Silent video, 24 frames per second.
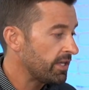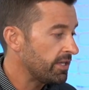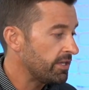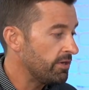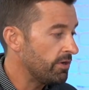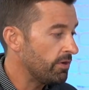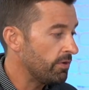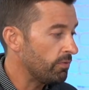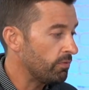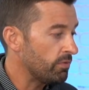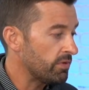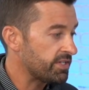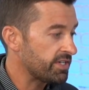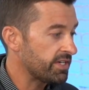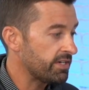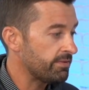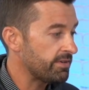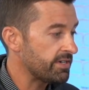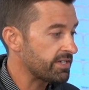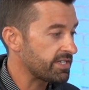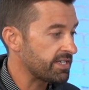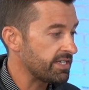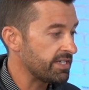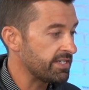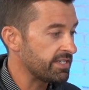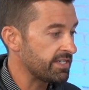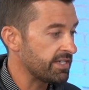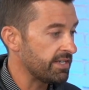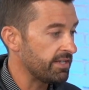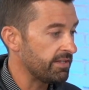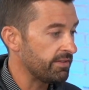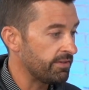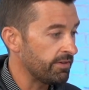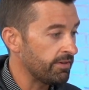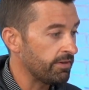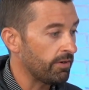What's interesting is
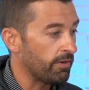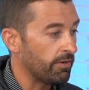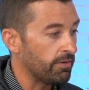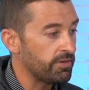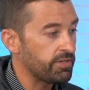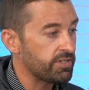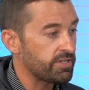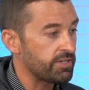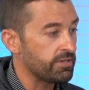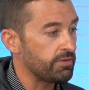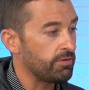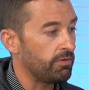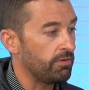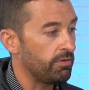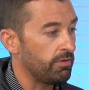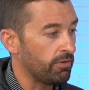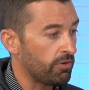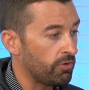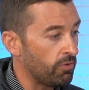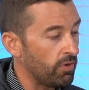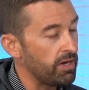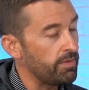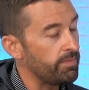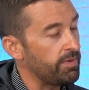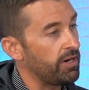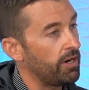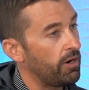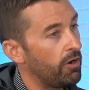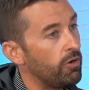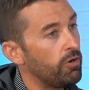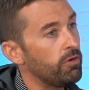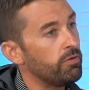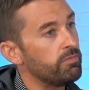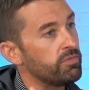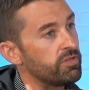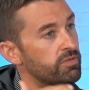that there are still quite a bit of
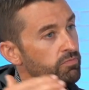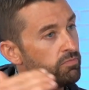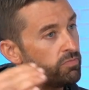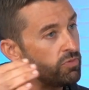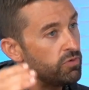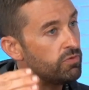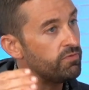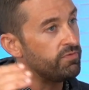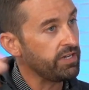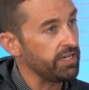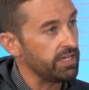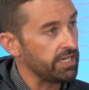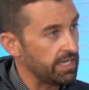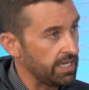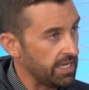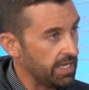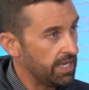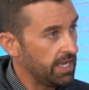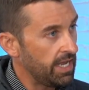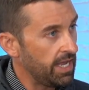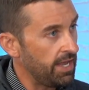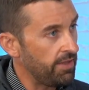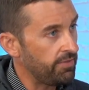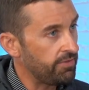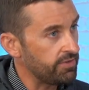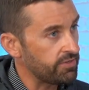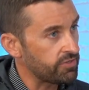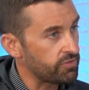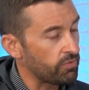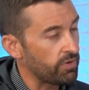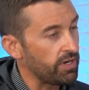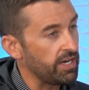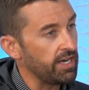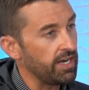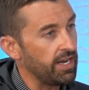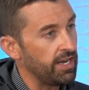homes moving at
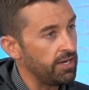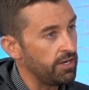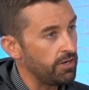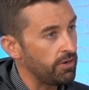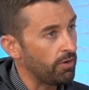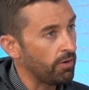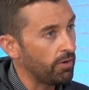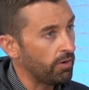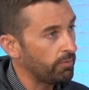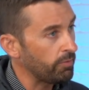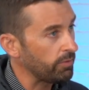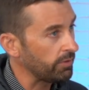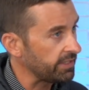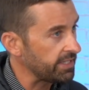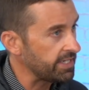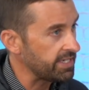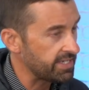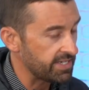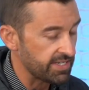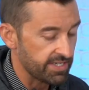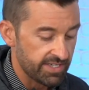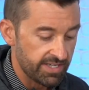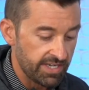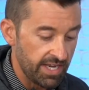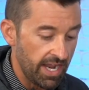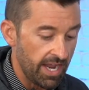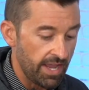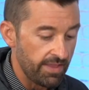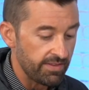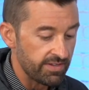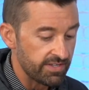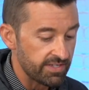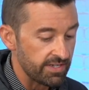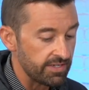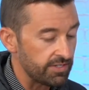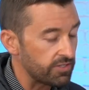this rate. And NAR released a
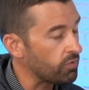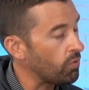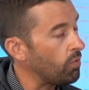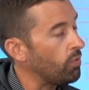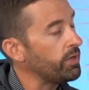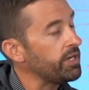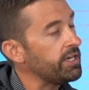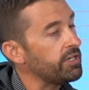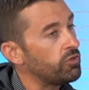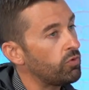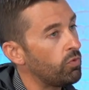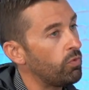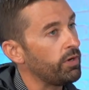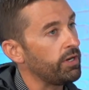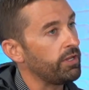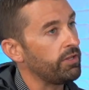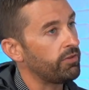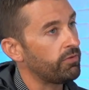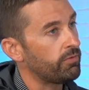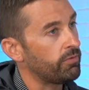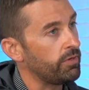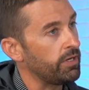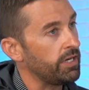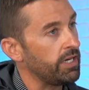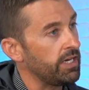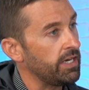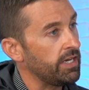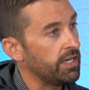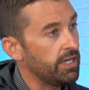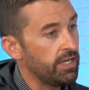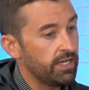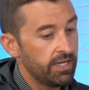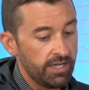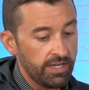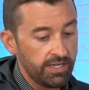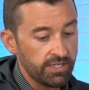stat that said 2023
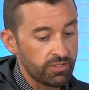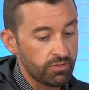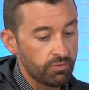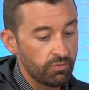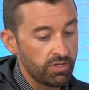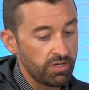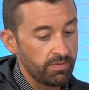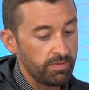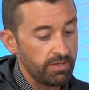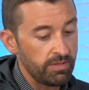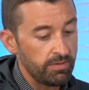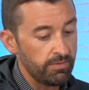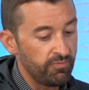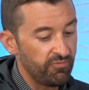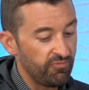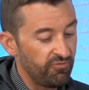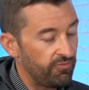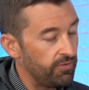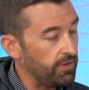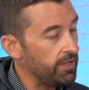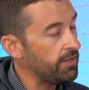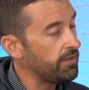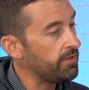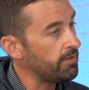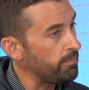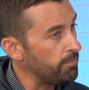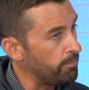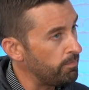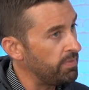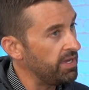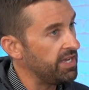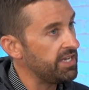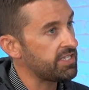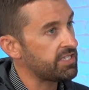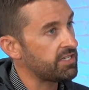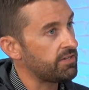is going to be the 5th
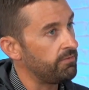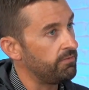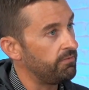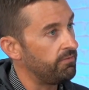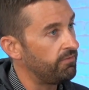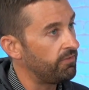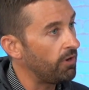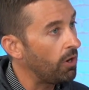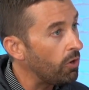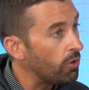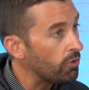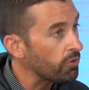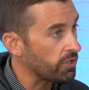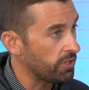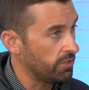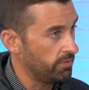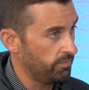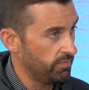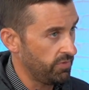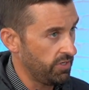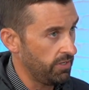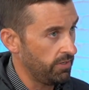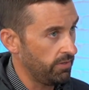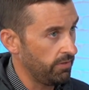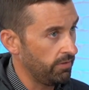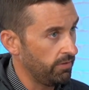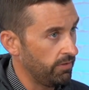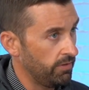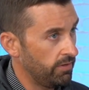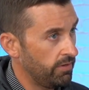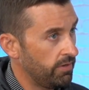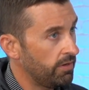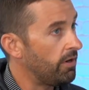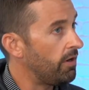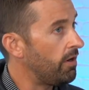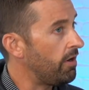best volume year
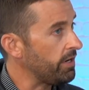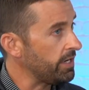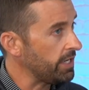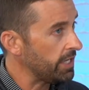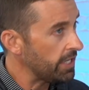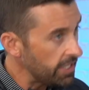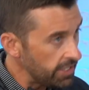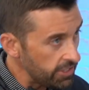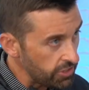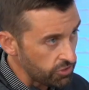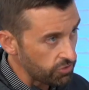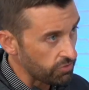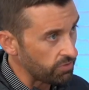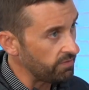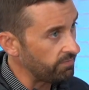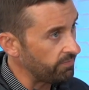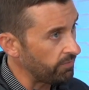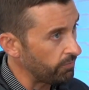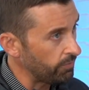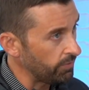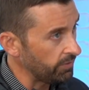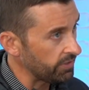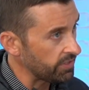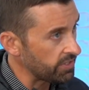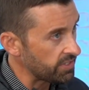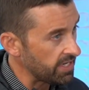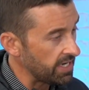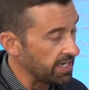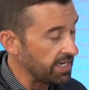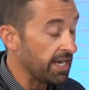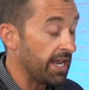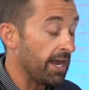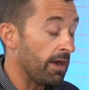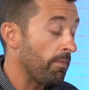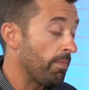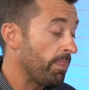on history for real
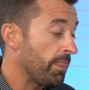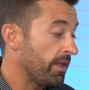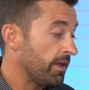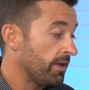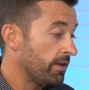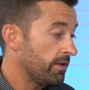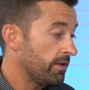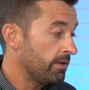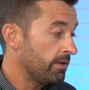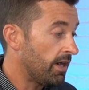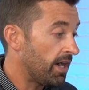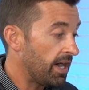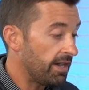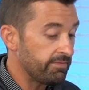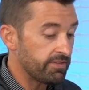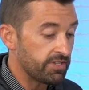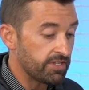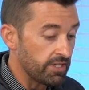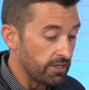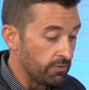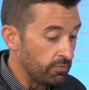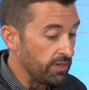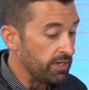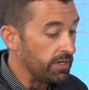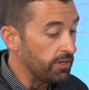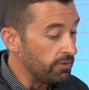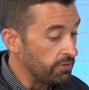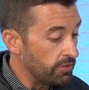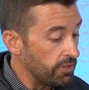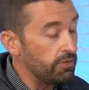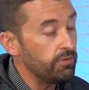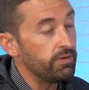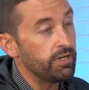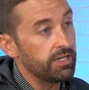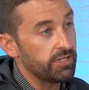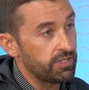estate. Now, obviously, we know
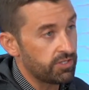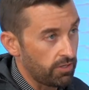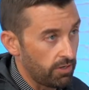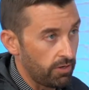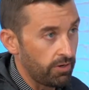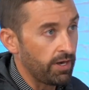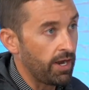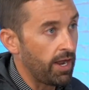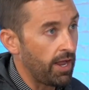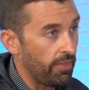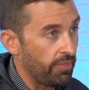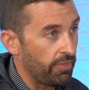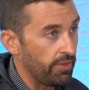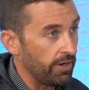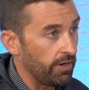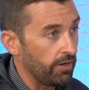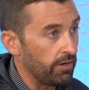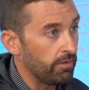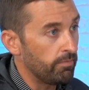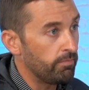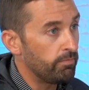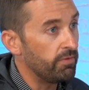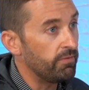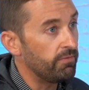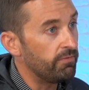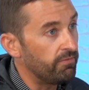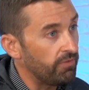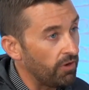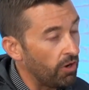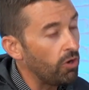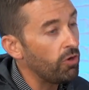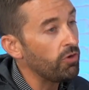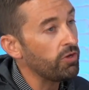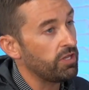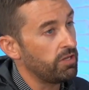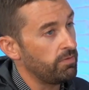units are not there, but
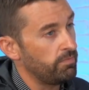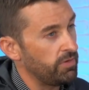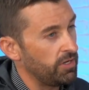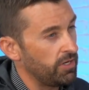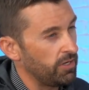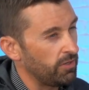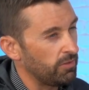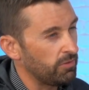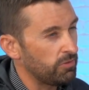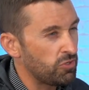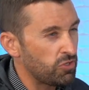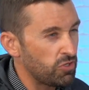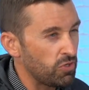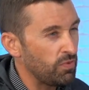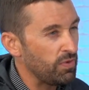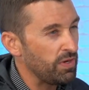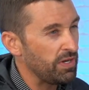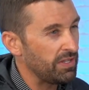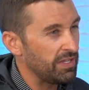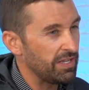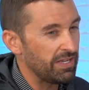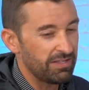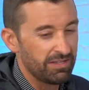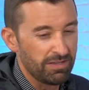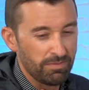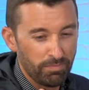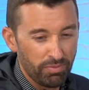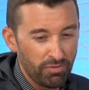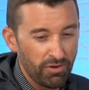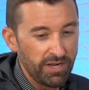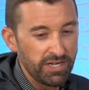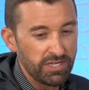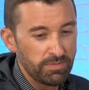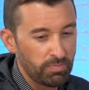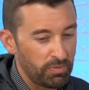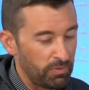volume year showing that the
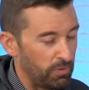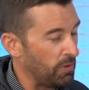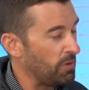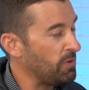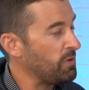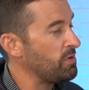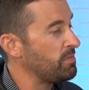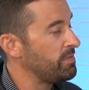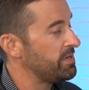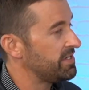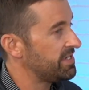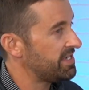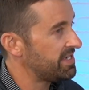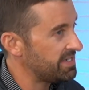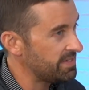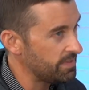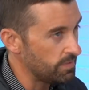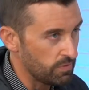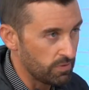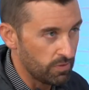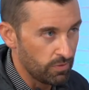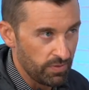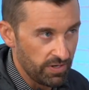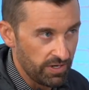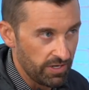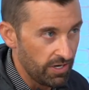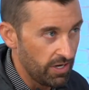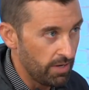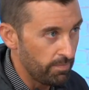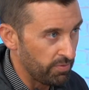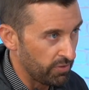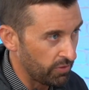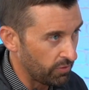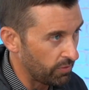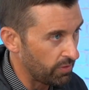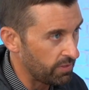price per home is still going
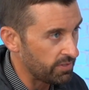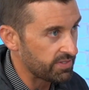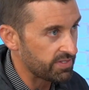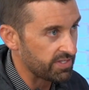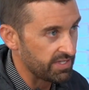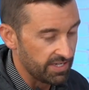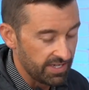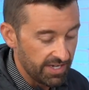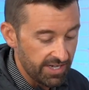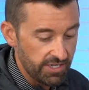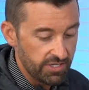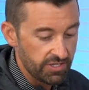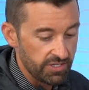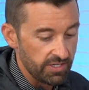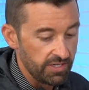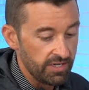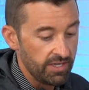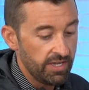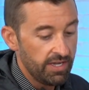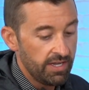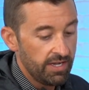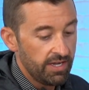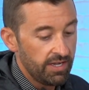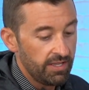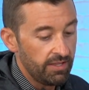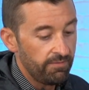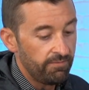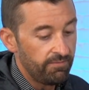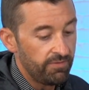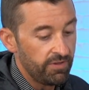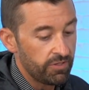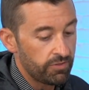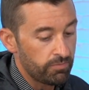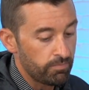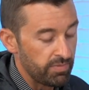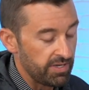up across the nation and the
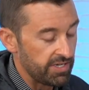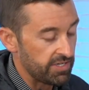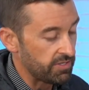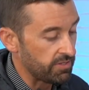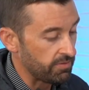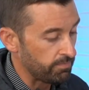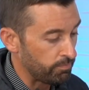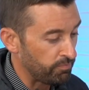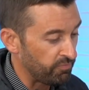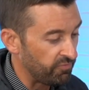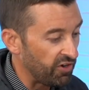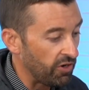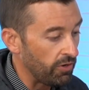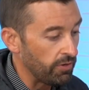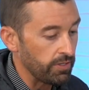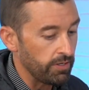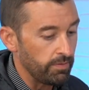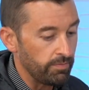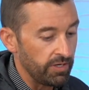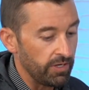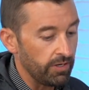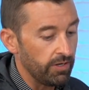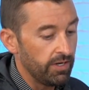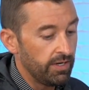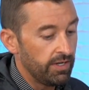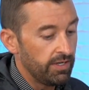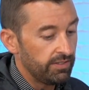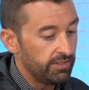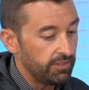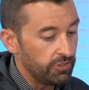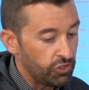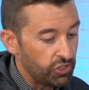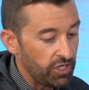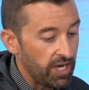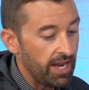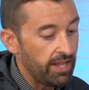5th best volume year.
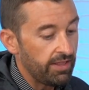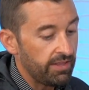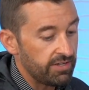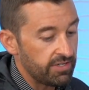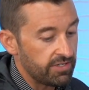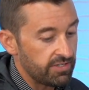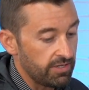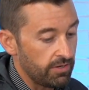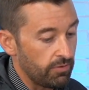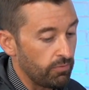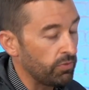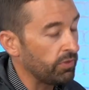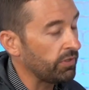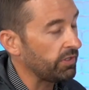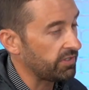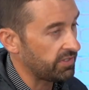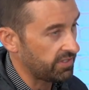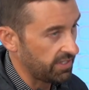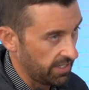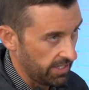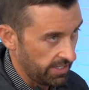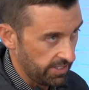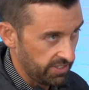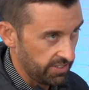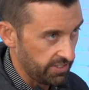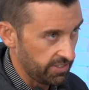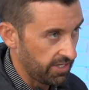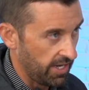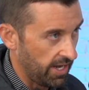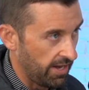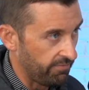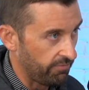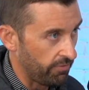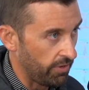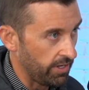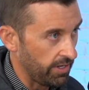The challenge that real estate agents
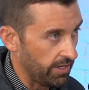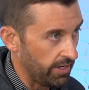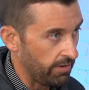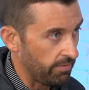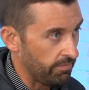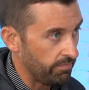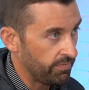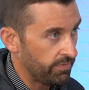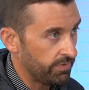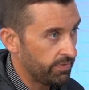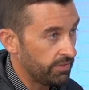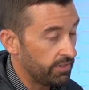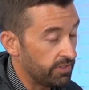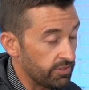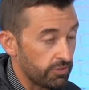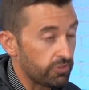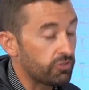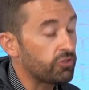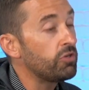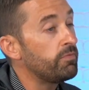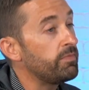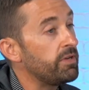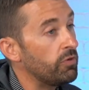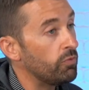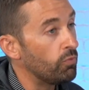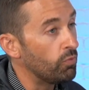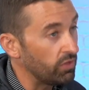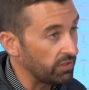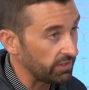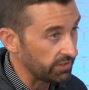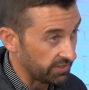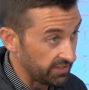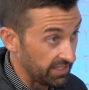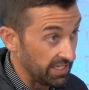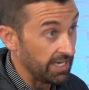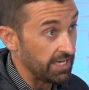have right now is there's too many
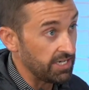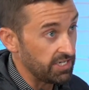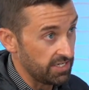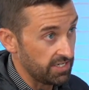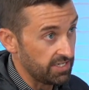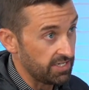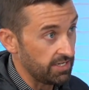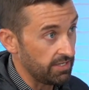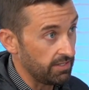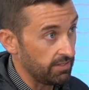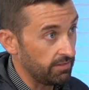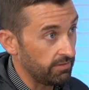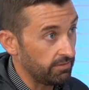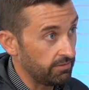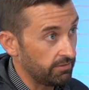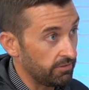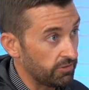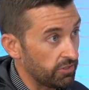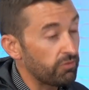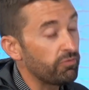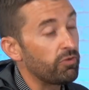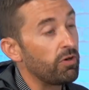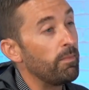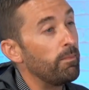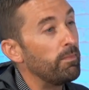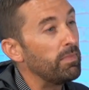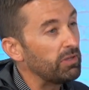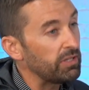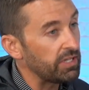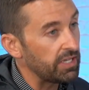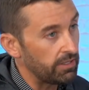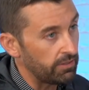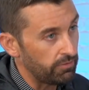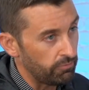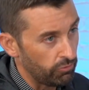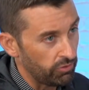real estate agents in there. There's over 1
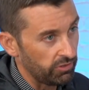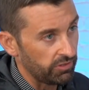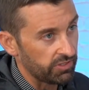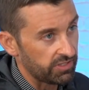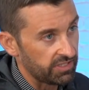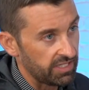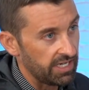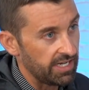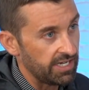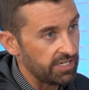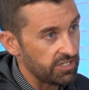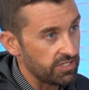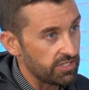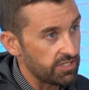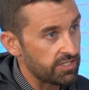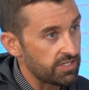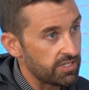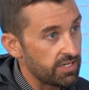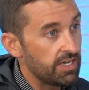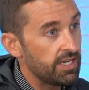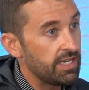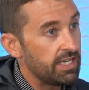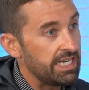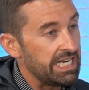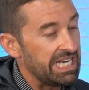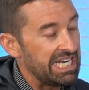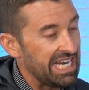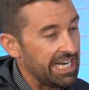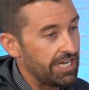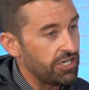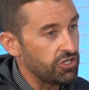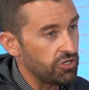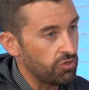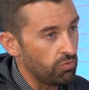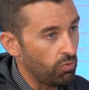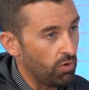million real estate agents
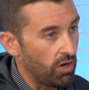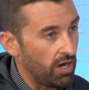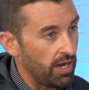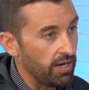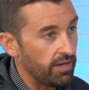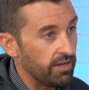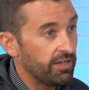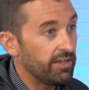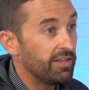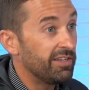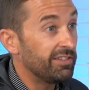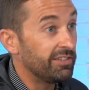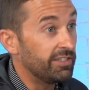nationwide.